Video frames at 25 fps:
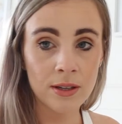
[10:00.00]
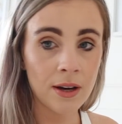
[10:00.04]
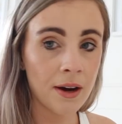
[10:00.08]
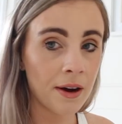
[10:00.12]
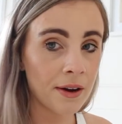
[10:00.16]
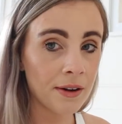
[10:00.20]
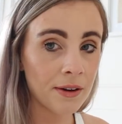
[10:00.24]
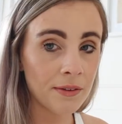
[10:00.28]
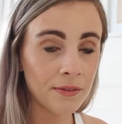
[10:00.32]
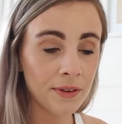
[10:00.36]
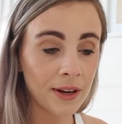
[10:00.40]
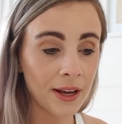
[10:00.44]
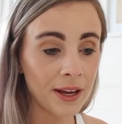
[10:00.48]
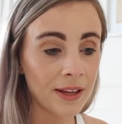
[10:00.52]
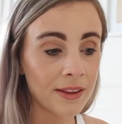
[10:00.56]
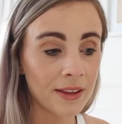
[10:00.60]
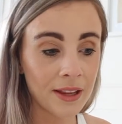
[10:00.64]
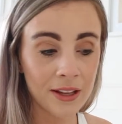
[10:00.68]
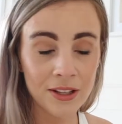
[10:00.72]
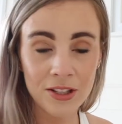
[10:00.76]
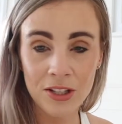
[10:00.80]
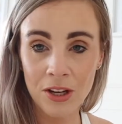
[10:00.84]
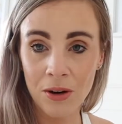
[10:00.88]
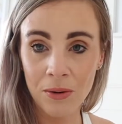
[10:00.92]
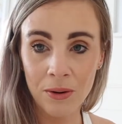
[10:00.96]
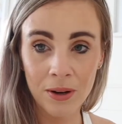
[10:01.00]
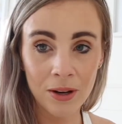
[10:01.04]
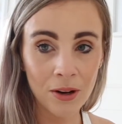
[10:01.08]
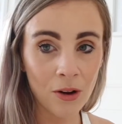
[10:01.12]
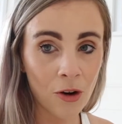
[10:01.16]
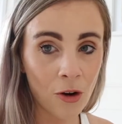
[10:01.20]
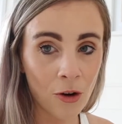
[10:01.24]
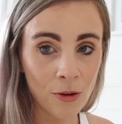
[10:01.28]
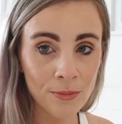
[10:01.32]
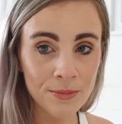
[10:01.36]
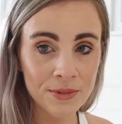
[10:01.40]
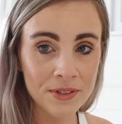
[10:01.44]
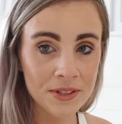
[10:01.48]
kind of like, that's our
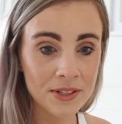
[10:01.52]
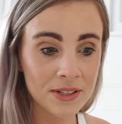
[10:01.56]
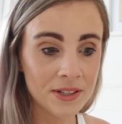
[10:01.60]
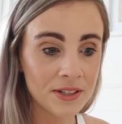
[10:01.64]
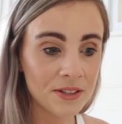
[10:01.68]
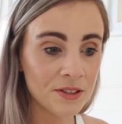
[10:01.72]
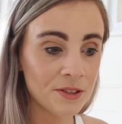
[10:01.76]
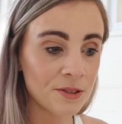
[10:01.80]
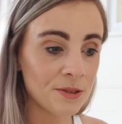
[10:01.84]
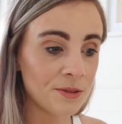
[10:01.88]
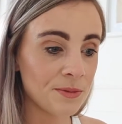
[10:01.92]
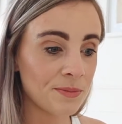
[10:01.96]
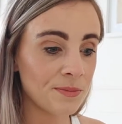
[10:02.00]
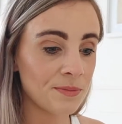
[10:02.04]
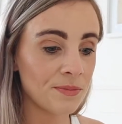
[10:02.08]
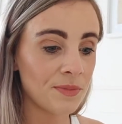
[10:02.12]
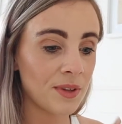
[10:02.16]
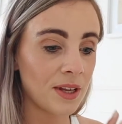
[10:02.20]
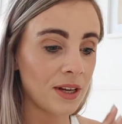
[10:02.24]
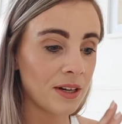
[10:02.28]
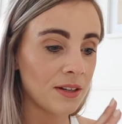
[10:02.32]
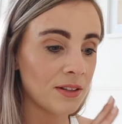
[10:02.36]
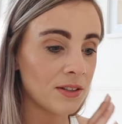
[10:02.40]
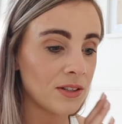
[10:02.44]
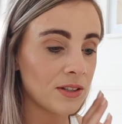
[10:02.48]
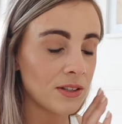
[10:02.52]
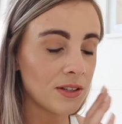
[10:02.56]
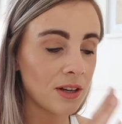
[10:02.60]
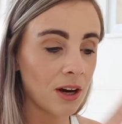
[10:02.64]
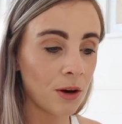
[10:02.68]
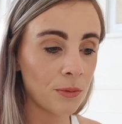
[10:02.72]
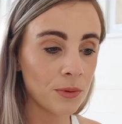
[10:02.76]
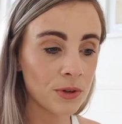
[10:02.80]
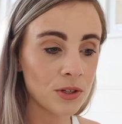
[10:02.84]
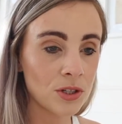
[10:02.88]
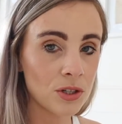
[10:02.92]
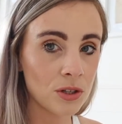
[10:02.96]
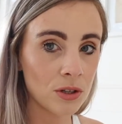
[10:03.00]
alarm system, that is how
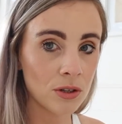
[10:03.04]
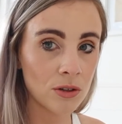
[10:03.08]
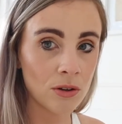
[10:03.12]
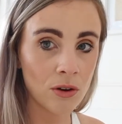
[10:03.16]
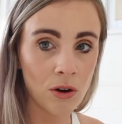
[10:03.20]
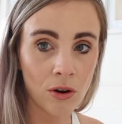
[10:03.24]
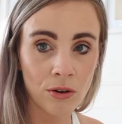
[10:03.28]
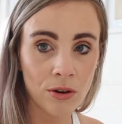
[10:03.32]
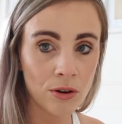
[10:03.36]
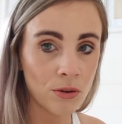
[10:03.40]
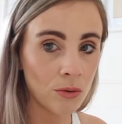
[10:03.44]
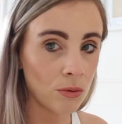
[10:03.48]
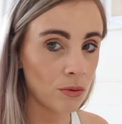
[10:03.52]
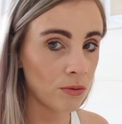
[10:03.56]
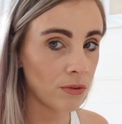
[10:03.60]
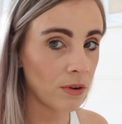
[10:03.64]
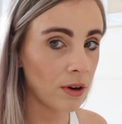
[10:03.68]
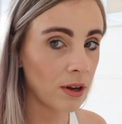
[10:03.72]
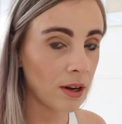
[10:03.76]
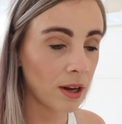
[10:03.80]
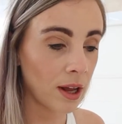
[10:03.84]
we turn on and off our